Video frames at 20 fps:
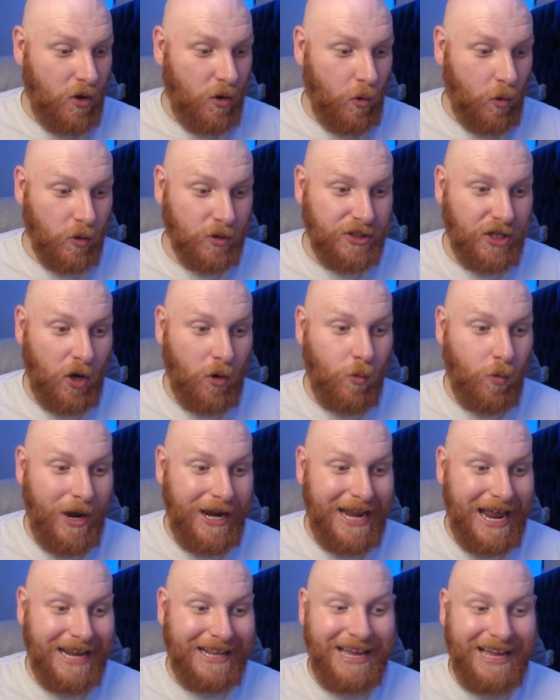Also,
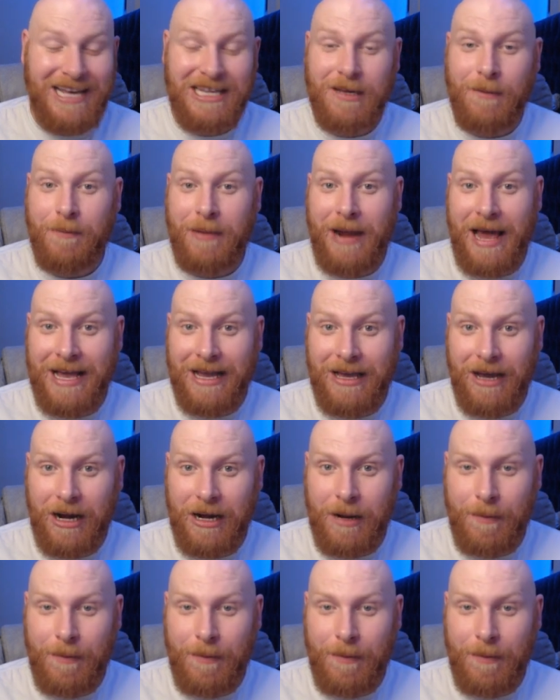Wydad Casablanca,